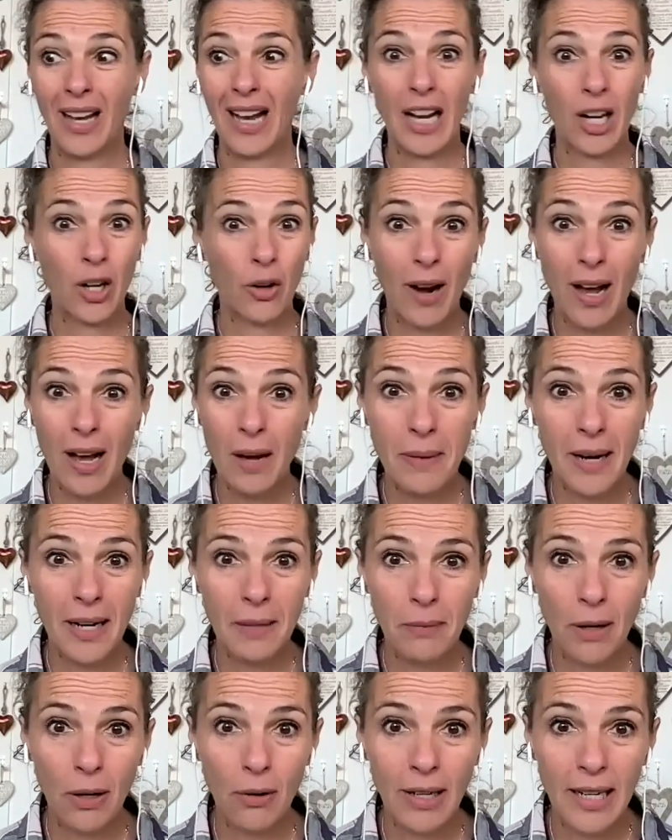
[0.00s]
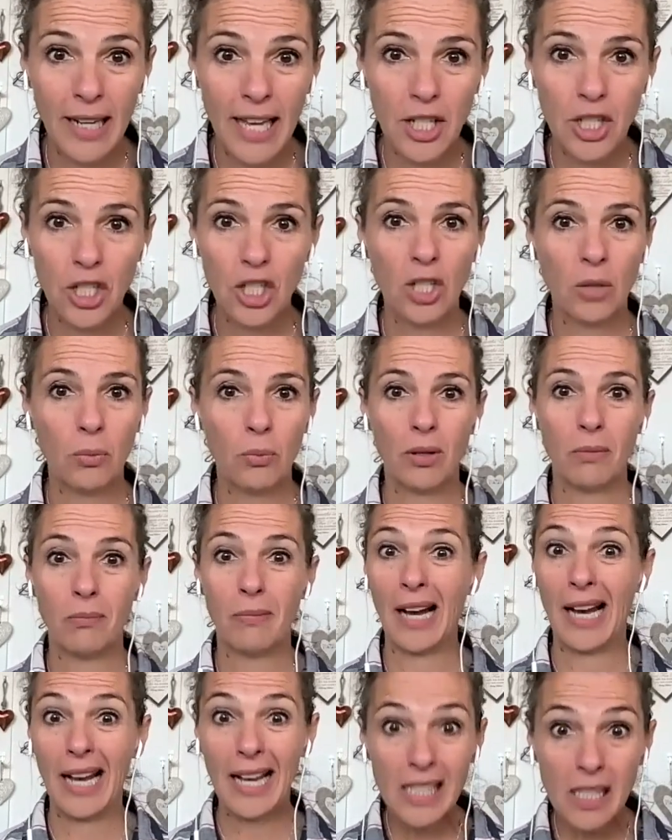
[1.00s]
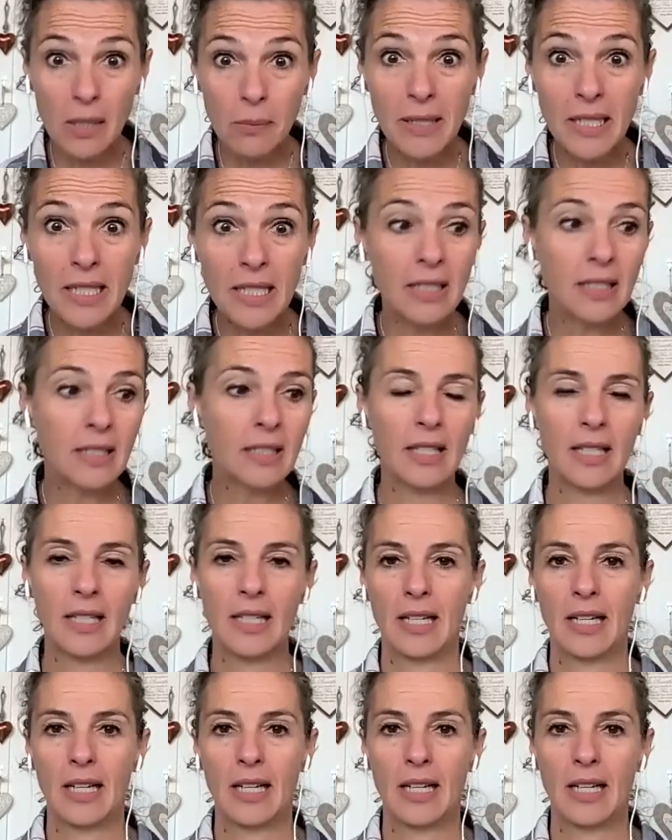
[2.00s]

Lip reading: I cry about my relationship with my husband.